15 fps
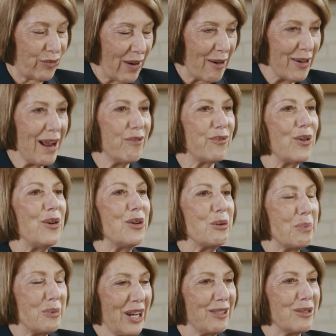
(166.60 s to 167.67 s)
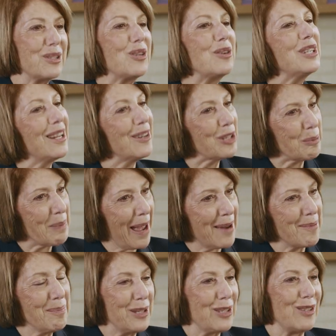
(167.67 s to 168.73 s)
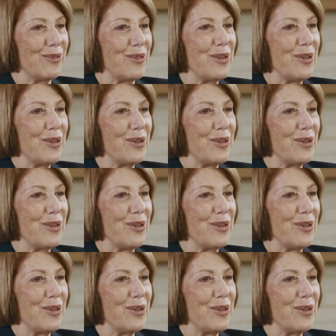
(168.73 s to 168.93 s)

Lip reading: fair enough for her to object to it. So tell us about Mrs.